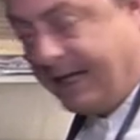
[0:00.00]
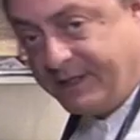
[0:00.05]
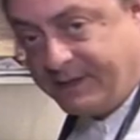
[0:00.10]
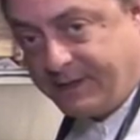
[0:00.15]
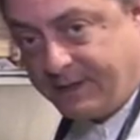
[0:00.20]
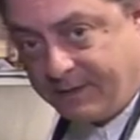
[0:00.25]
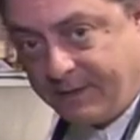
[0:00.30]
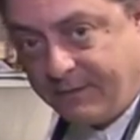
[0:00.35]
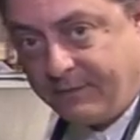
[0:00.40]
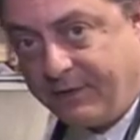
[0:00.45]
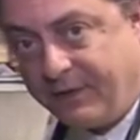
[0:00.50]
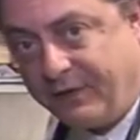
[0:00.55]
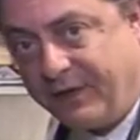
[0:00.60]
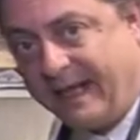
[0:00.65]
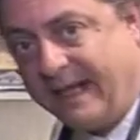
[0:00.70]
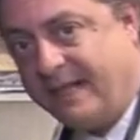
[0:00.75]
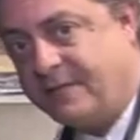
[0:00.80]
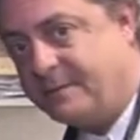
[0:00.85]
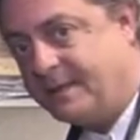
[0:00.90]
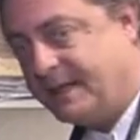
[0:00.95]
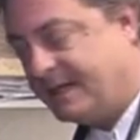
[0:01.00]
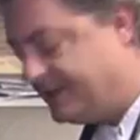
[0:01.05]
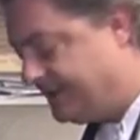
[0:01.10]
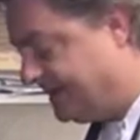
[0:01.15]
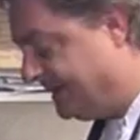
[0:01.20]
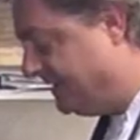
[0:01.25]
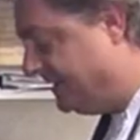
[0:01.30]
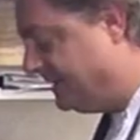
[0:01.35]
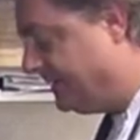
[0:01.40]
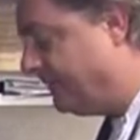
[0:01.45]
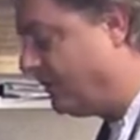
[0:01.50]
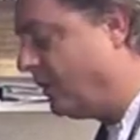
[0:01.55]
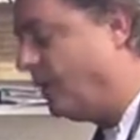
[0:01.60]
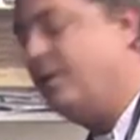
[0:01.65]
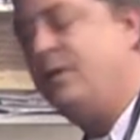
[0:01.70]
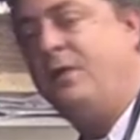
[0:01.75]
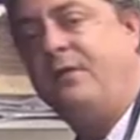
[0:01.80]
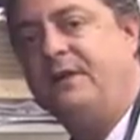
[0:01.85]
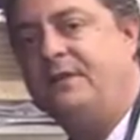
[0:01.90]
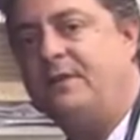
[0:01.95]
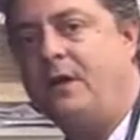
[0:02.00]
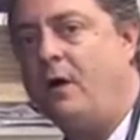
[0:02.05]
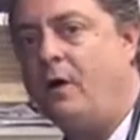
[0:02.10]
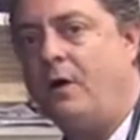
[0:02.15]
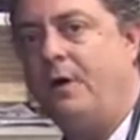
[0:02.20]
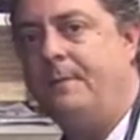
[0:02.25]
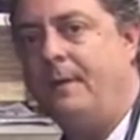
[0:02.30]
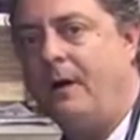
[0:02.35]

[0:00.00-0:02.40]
is with this dish is you've got nothing to hide